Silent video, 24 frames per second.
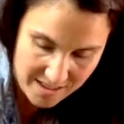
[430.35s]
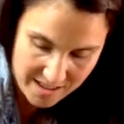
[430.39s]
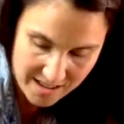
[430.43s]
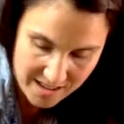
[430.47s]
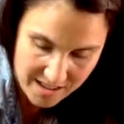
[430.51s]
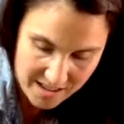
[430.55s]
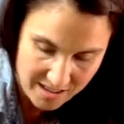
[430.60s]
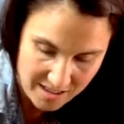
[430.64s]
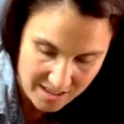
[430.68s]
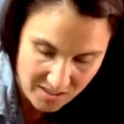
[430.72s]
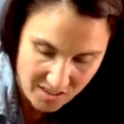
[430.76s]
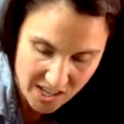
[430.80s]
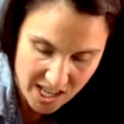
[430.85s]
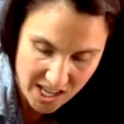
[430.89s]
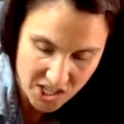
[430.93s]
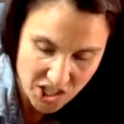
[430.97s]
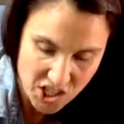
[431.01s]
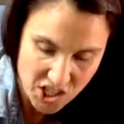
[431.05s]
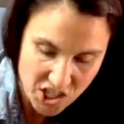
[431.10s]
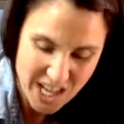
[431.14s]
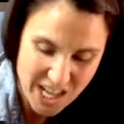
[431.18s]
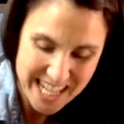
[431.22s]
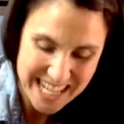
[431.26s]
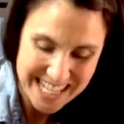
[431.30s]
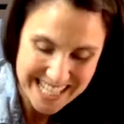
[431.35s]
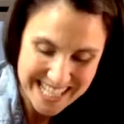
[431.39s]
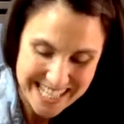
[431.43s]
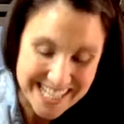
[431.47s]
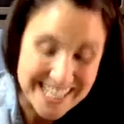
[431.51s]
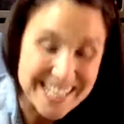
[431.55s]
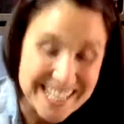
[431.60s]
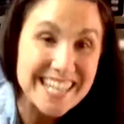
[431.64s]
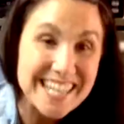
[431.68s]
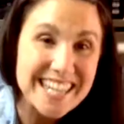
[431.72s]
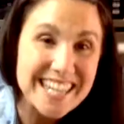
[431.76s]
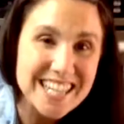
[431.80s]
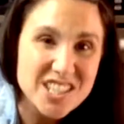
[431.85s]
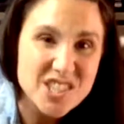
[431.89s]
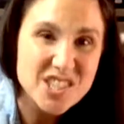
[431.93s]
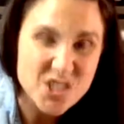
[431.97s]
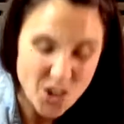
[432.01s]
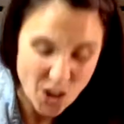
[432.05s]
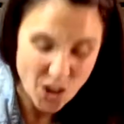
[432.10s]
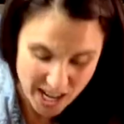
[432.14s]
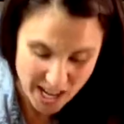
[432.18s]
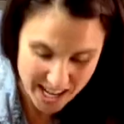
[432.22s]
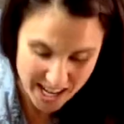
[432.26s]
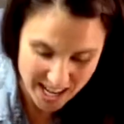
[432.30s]
And it'll catch any seeds or
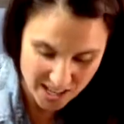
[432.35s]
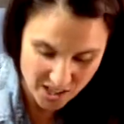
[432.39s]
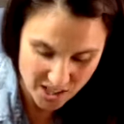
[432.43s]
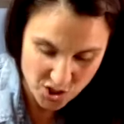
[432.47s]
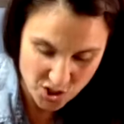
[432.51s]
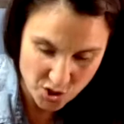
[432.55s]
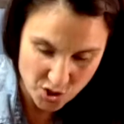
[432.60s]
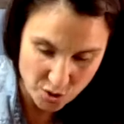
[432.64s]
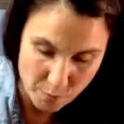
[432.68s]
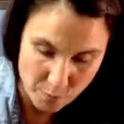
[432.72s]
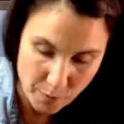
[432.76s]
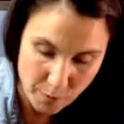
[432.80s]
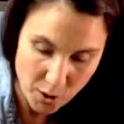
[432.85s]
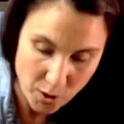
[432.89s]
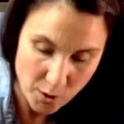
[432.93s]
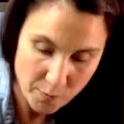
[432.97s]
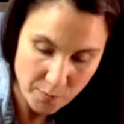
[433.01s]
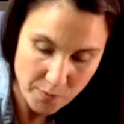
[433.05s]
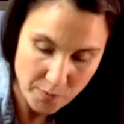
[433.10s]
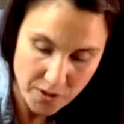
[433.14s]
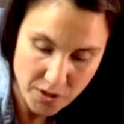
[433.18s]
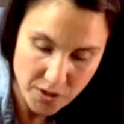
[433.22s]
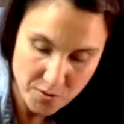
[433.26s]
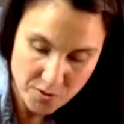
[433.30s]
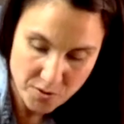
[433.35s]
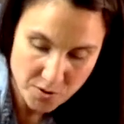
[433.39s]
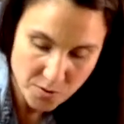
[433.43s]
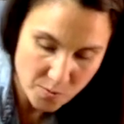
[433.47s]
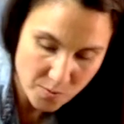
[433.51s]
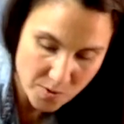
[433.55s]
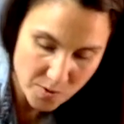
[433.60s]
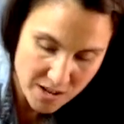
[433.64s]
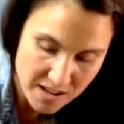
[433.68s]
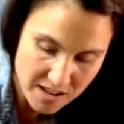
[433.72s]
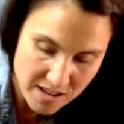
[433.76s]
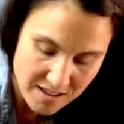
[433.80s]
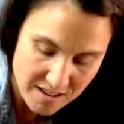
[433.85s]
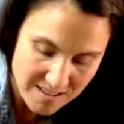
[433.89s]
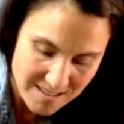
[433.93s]
any extra pulp that you don't want.